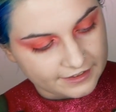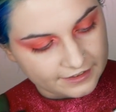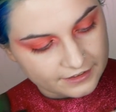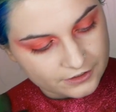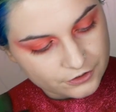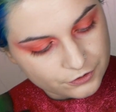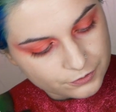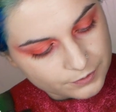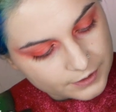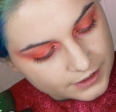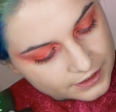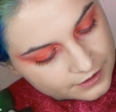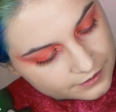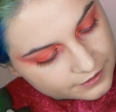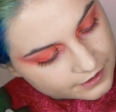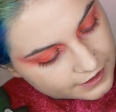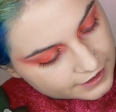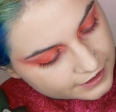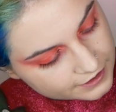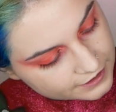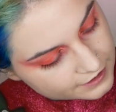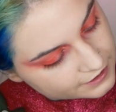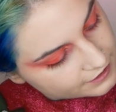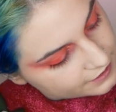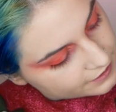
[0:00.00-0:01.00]
this one
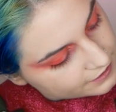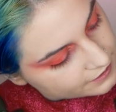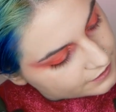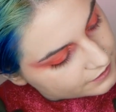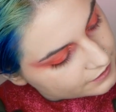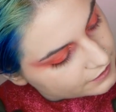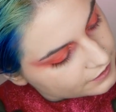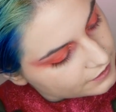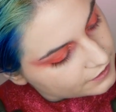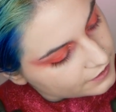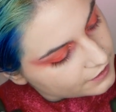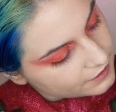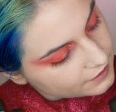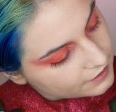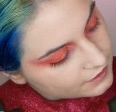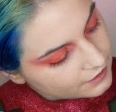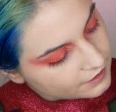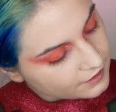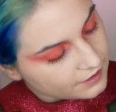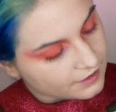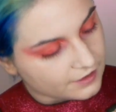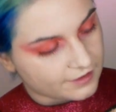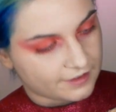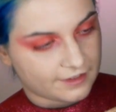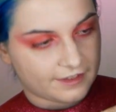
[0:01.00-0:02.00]
right here,
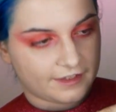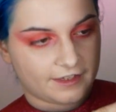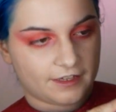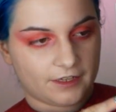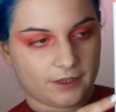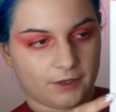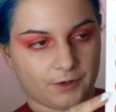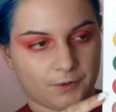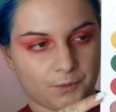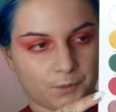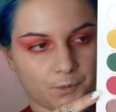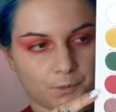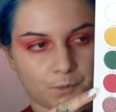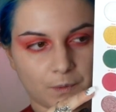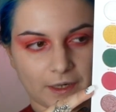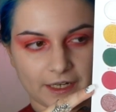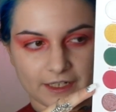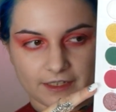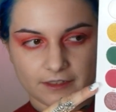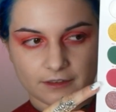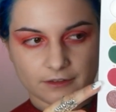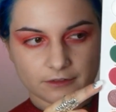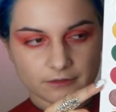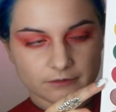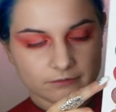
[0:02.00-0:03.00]
the
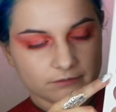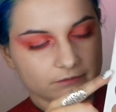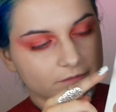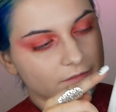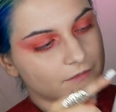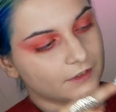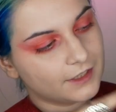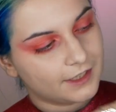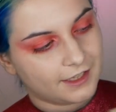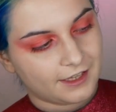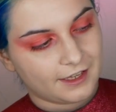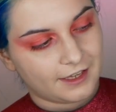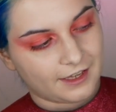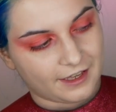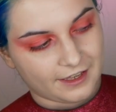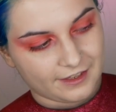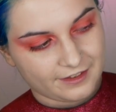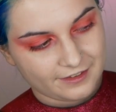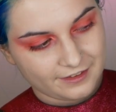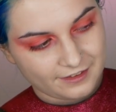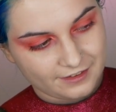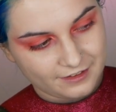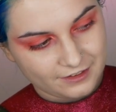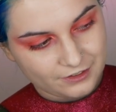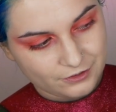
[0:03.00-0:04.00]
Wino,
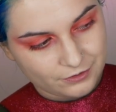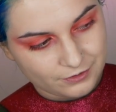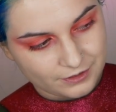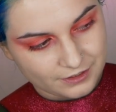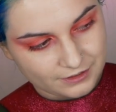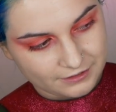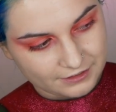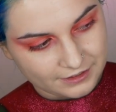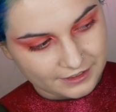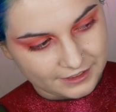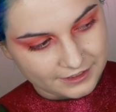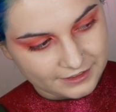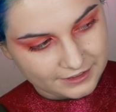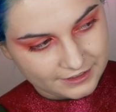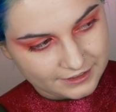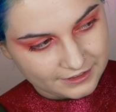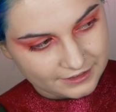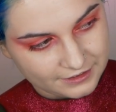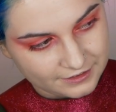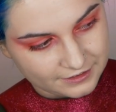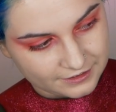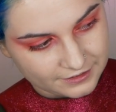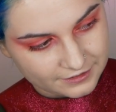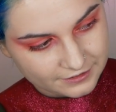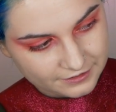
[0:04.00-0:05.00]
and this one right
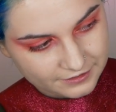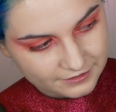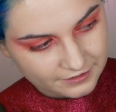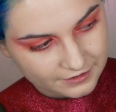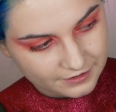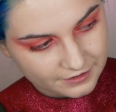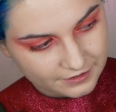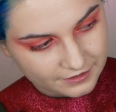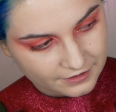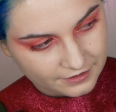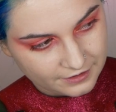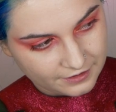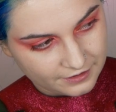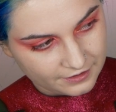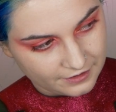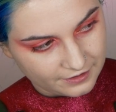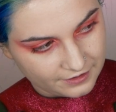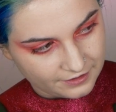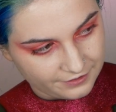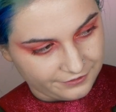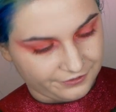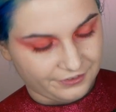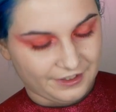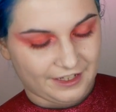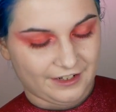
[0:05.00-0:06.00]
here,
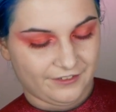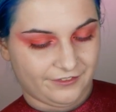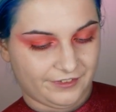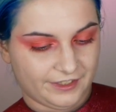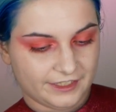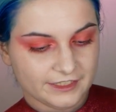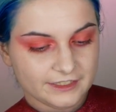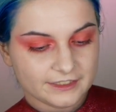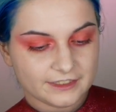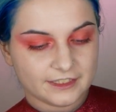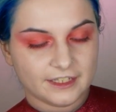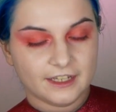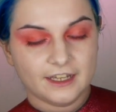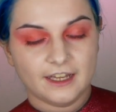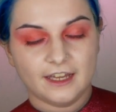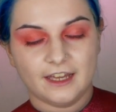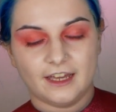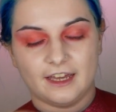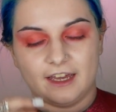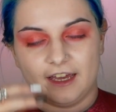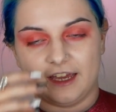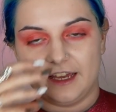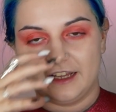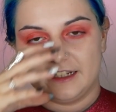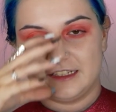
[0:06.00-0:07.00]
the Velvet.
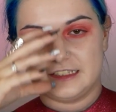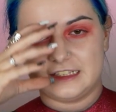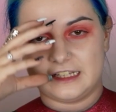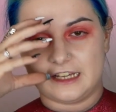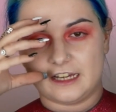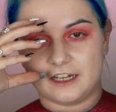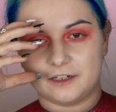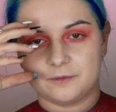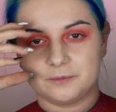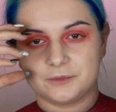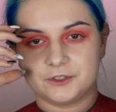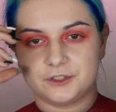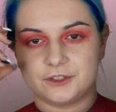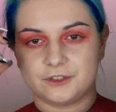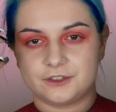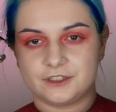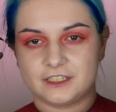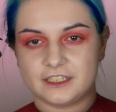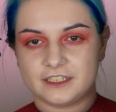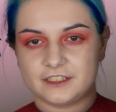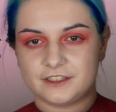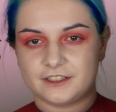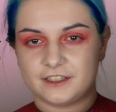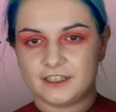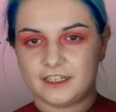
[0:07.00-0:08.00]
And I'm
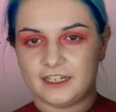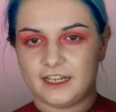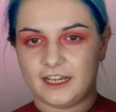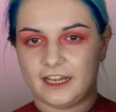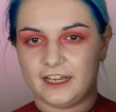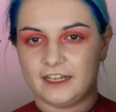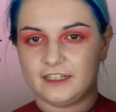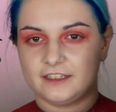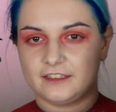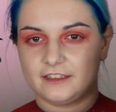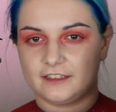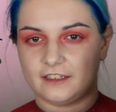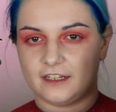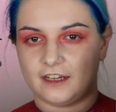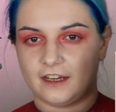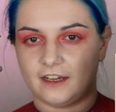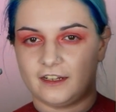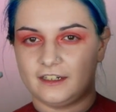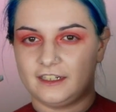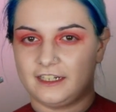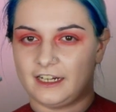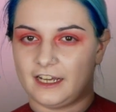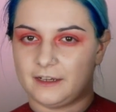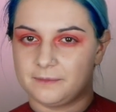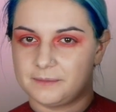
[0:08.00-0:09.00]
gonna create
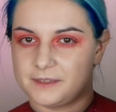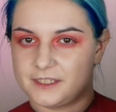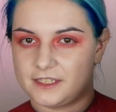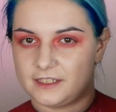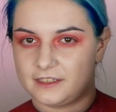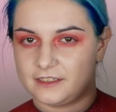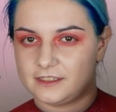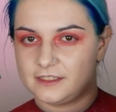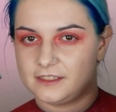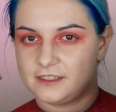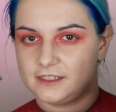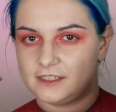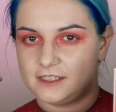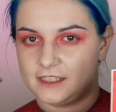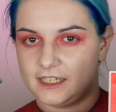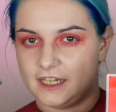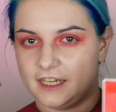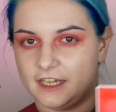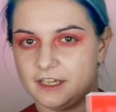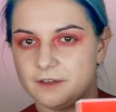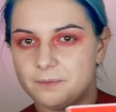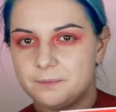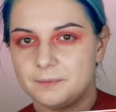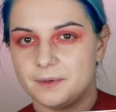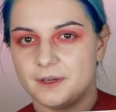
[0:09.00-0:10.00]
an abstract
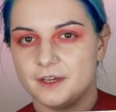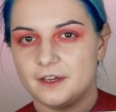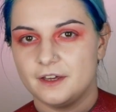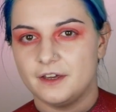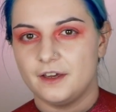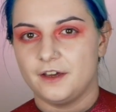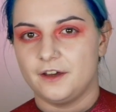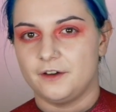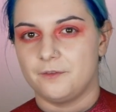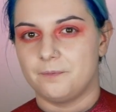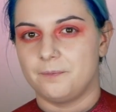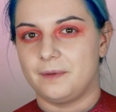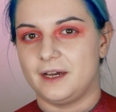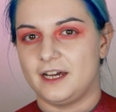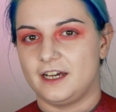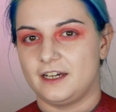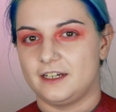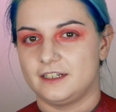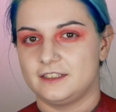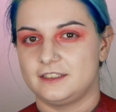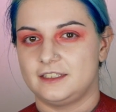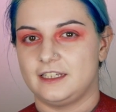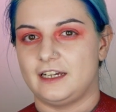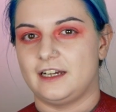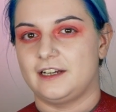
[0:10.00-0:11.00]
shape,
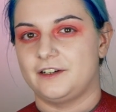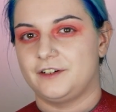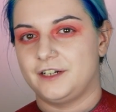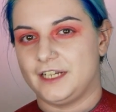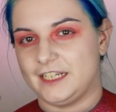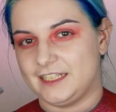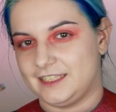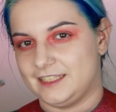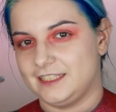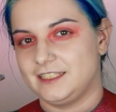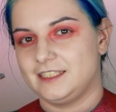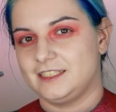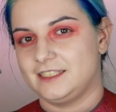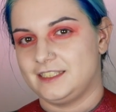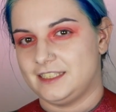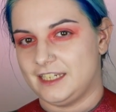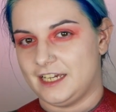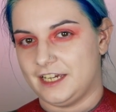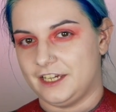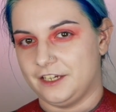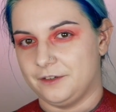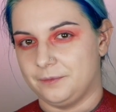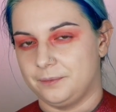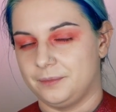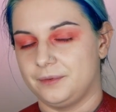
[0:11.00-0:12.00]
but a reddish
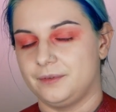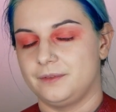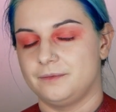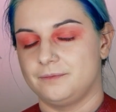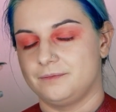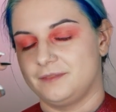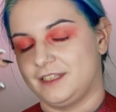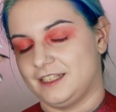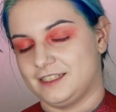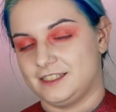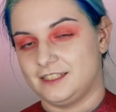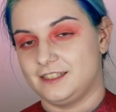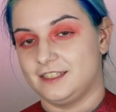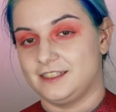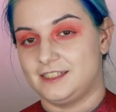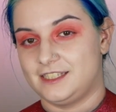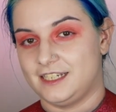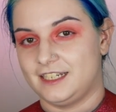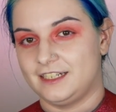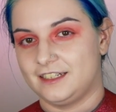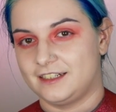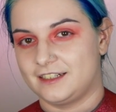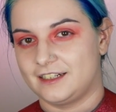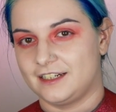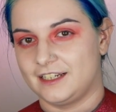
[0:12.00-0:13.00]
shape. That's the
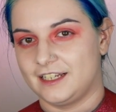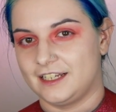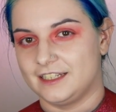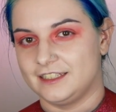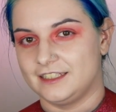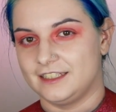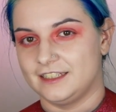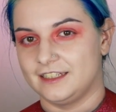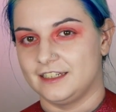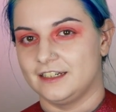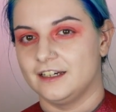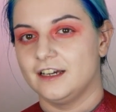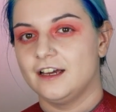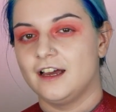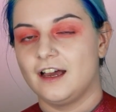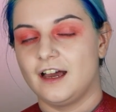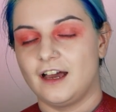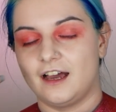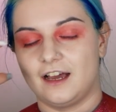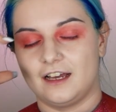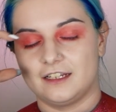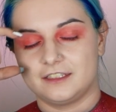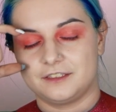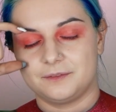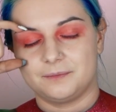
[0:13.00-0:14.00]
general idea.
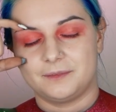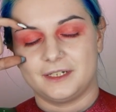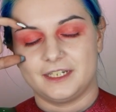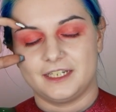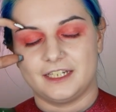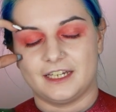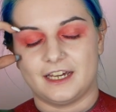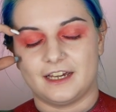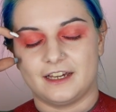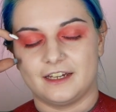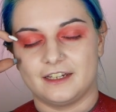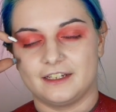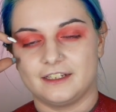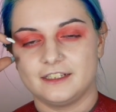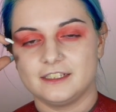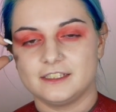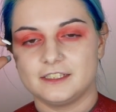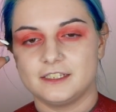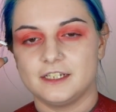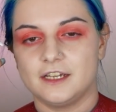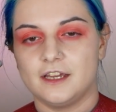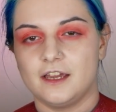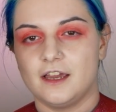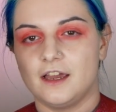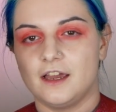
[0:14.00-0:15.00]
At my eyes,